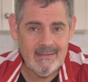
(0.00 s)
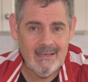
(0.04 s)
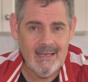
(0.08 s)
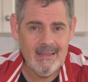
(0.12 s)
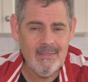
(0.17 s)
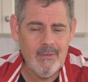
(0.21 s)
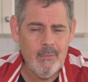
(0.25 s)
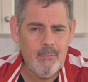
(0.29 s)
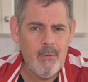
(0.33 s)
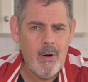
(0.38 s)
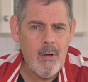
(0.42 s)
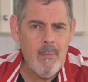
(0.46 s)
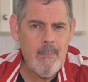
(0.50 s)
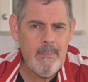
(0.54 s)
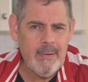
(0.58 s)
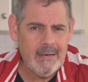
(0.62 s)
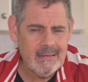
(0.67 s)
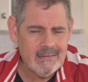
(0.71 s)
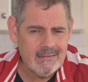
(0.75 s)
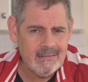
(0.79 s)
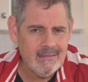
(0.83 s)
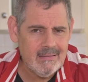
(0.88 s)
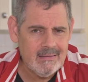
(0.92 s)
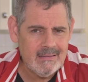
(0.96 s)
And the
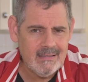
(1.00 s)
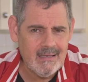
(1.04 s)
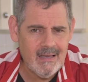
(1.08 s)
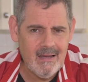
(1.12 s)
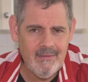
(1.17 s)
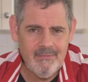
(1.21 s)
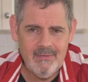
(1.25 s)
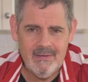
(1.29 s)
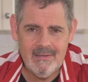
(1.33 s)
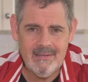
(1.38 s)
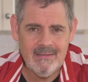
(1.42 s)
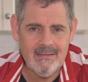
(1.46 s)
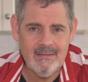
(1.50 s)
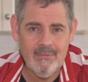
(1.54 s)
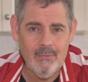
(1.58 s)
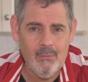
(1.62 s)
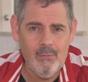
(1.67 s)
robustness covers